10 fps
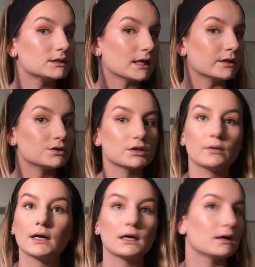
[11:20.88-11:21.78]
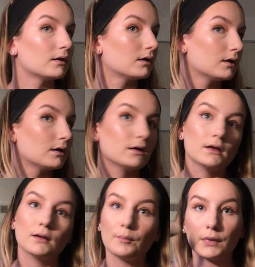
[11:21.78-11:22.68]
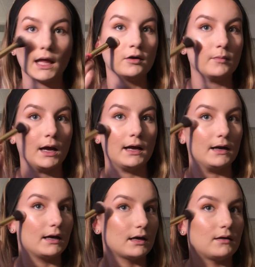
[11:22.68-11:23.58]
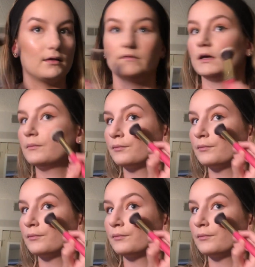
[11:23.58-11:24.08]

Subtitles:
tint to it, but I don't mind. I kind of love it.